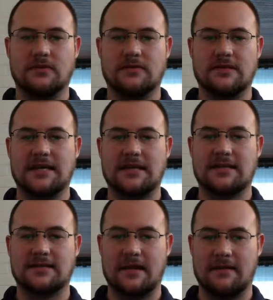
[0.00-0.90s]
take it
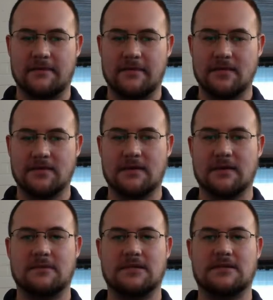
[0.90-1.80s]
a step further, and
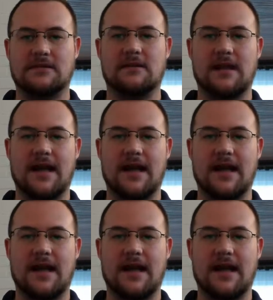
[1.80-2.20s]
I'm going to start